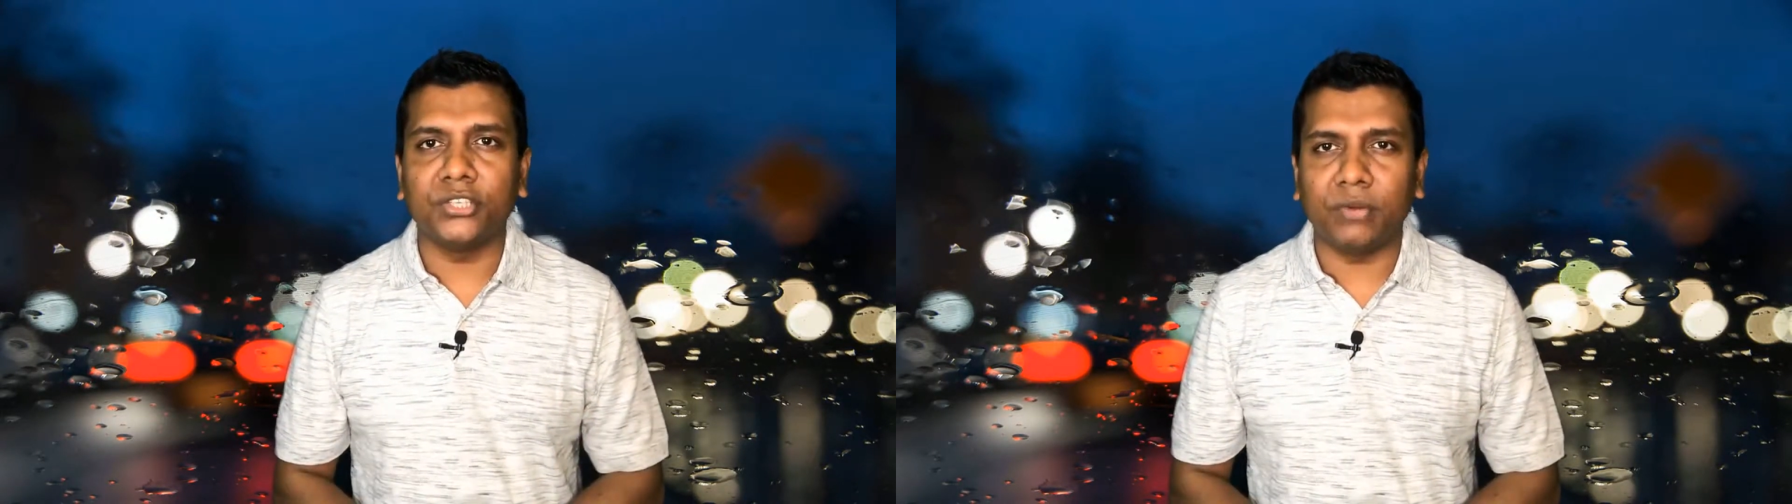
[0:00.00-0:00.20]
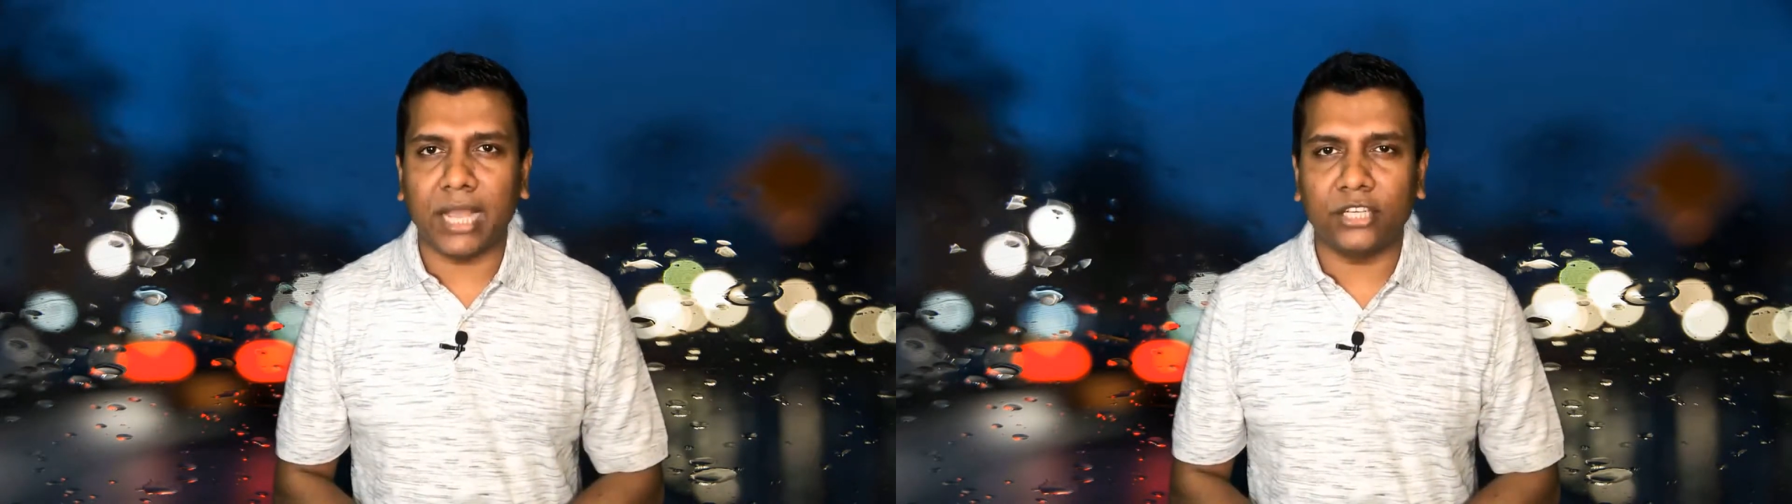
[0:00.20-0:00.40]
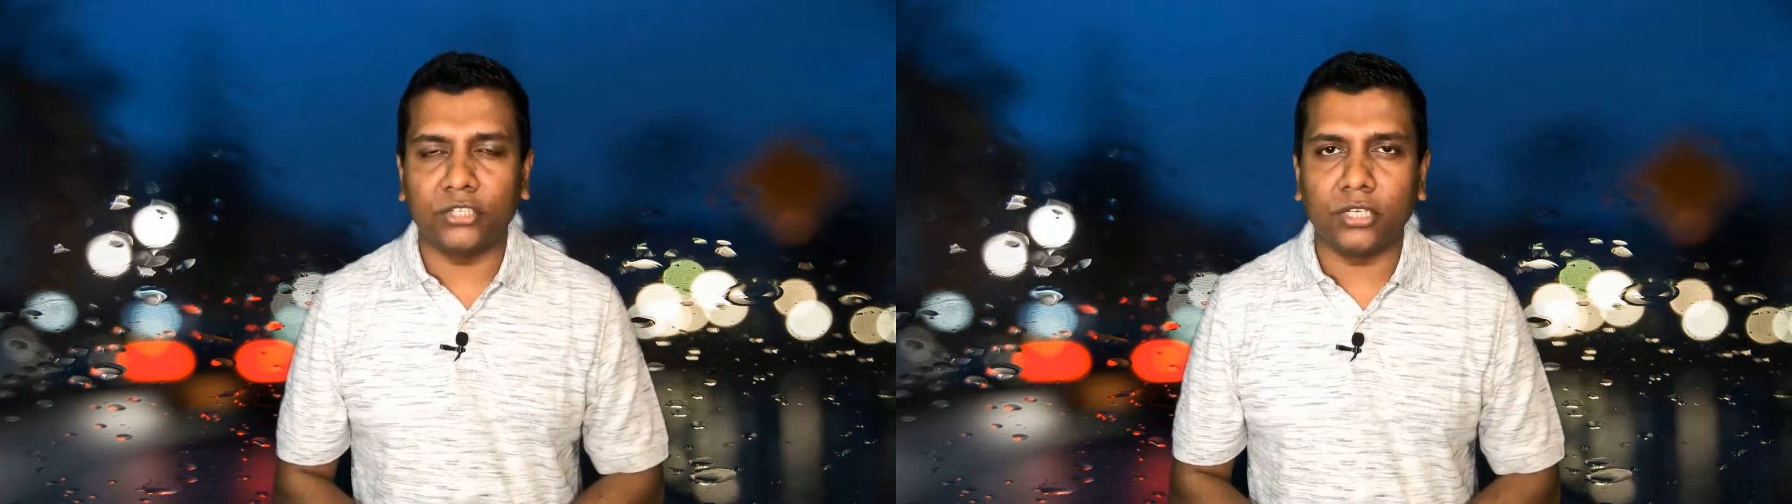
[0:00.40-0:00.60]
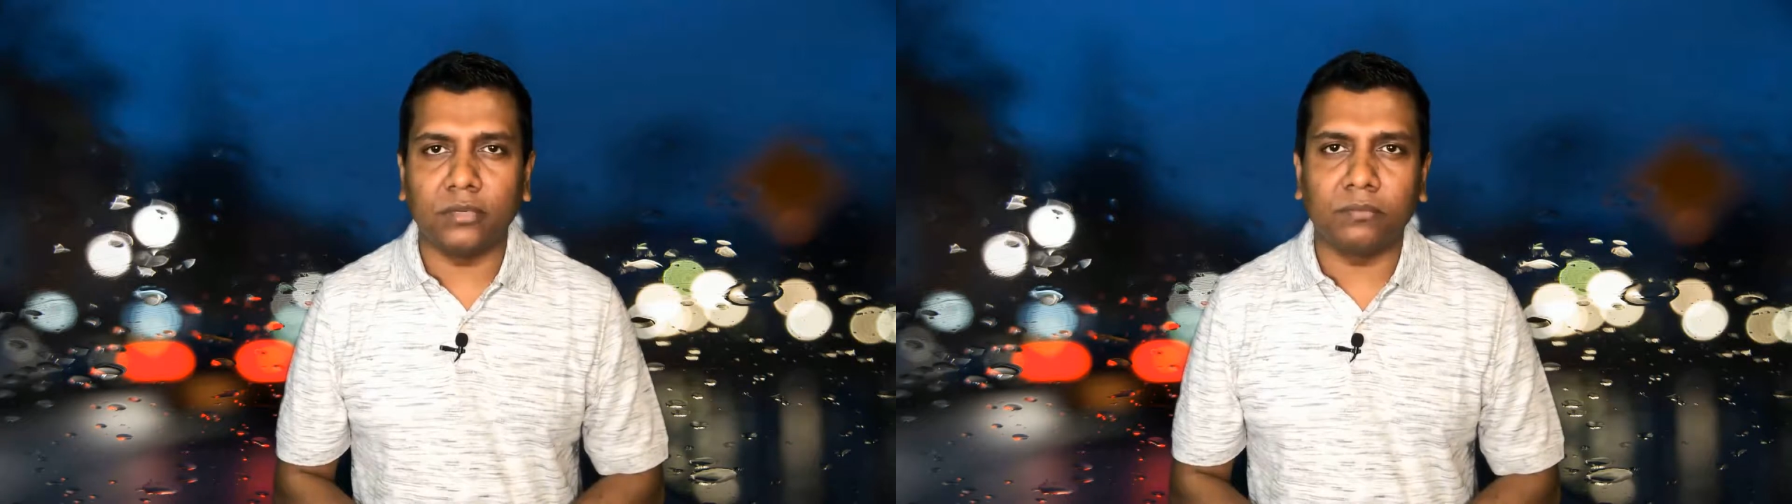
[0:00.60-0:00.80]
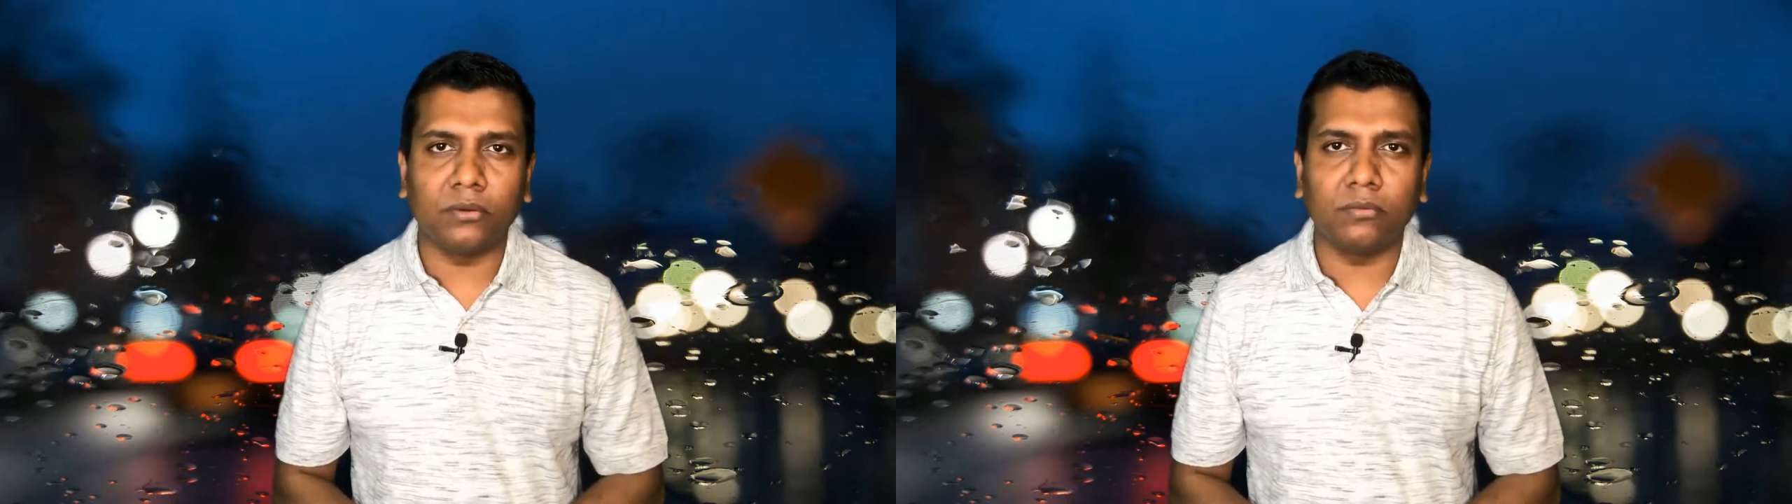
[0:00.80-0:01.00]
you actually
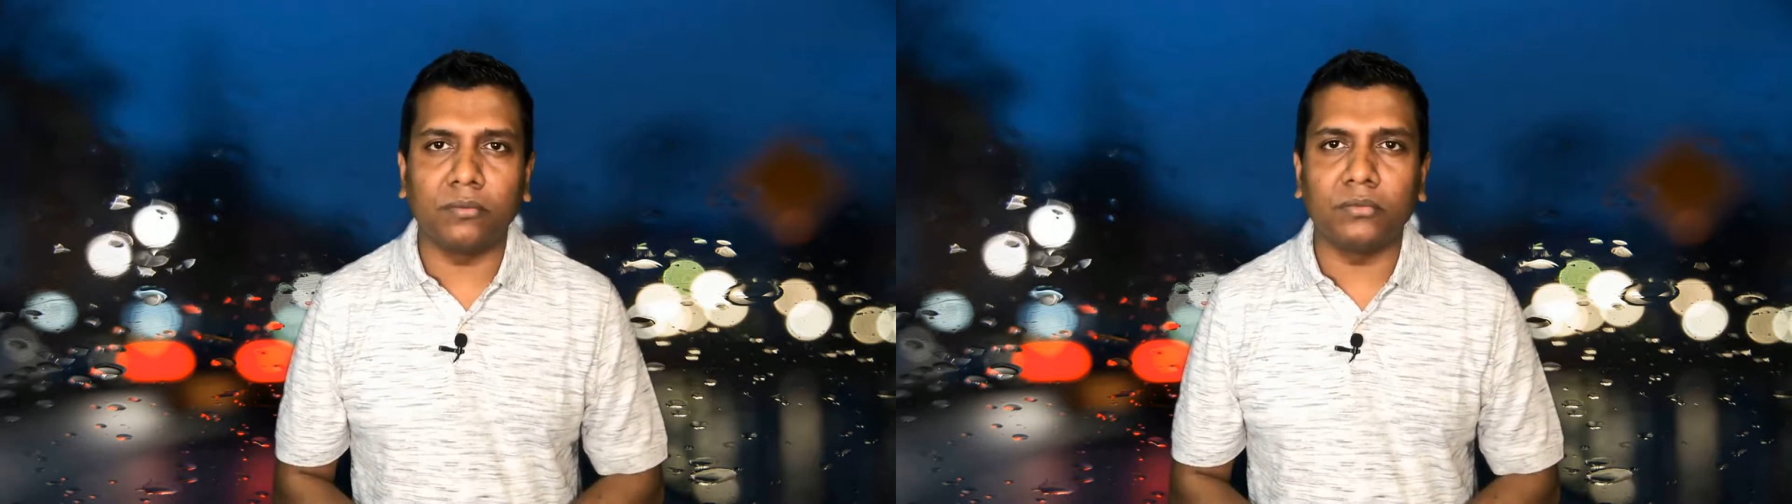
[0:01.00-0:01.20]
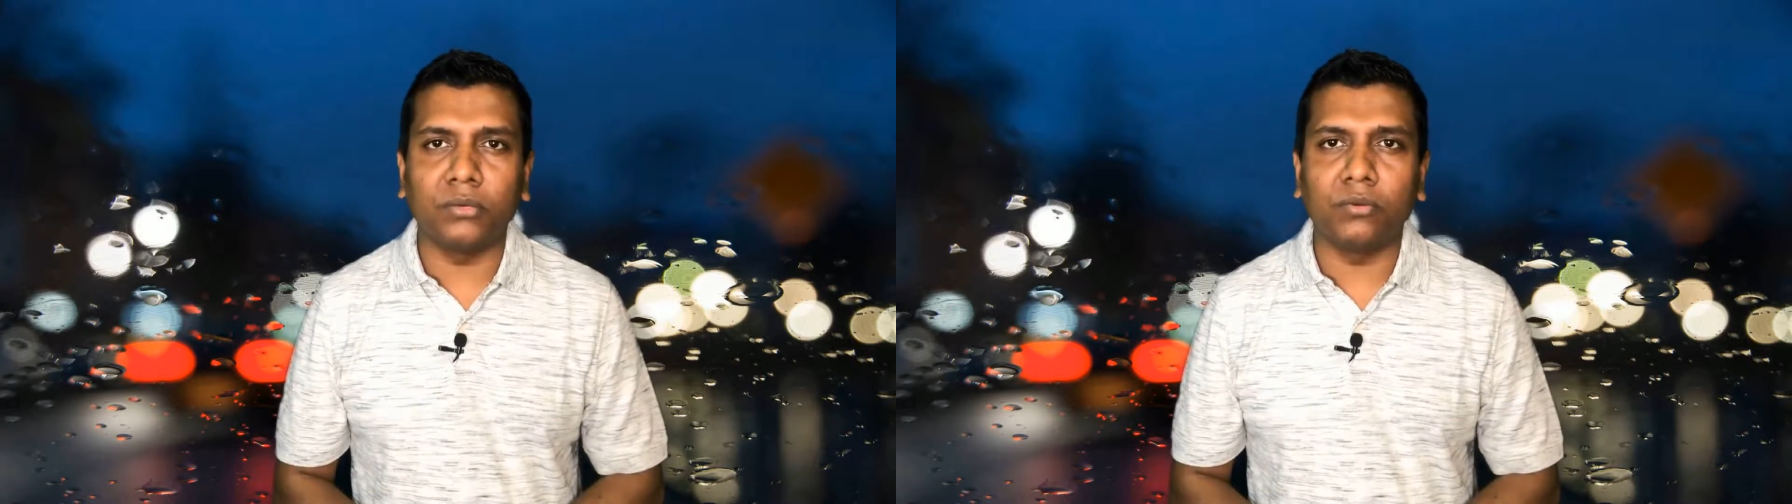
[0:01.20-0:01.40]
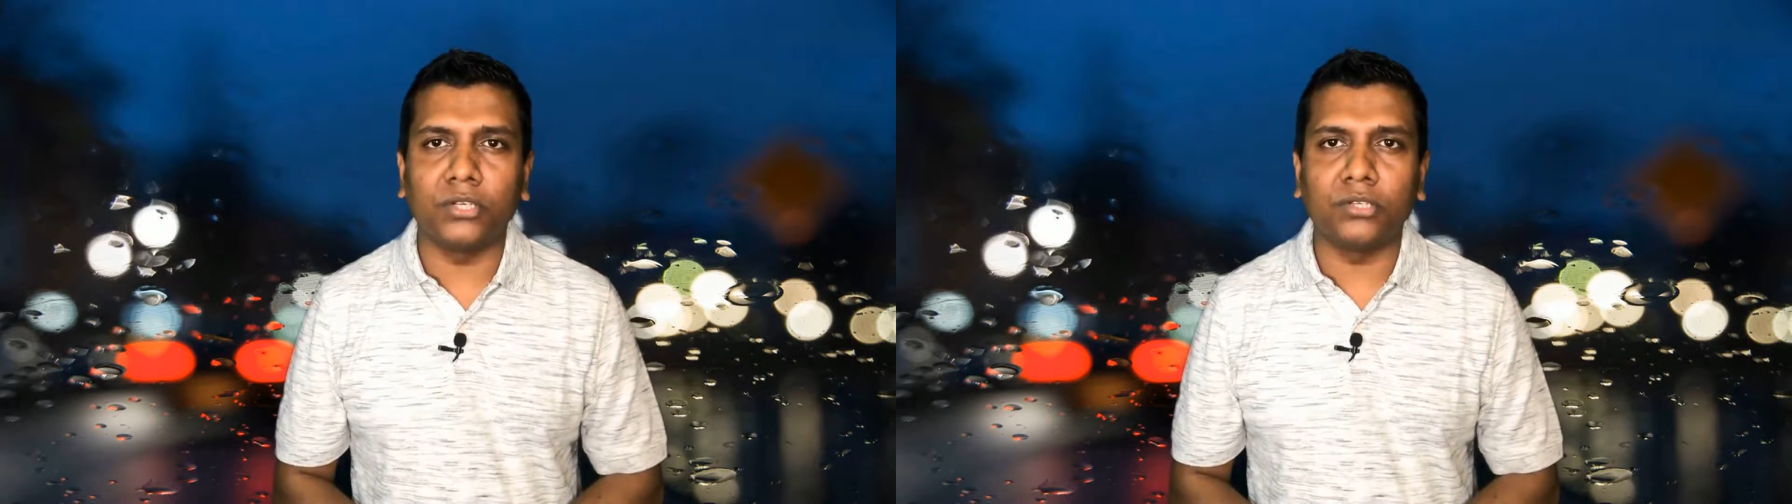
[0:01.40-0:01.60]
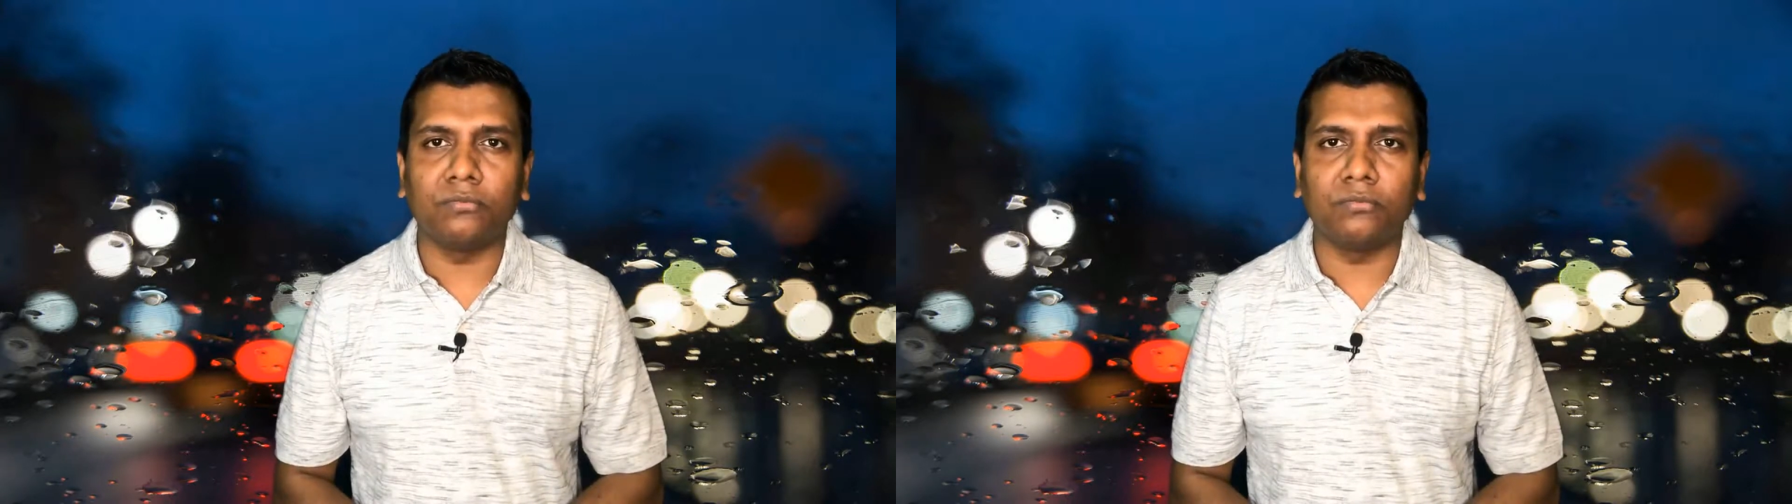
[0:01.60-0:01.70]
probably want to